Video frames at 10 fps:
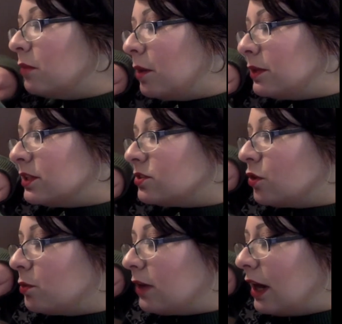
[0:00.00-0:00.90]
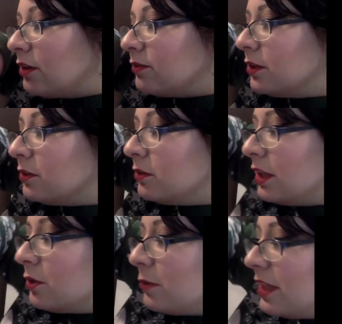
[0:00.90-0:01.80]
Mama is so proud of you
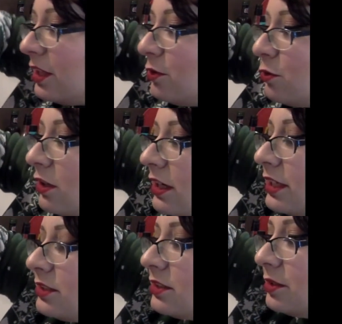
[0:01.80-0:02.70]
and the way that you cooked.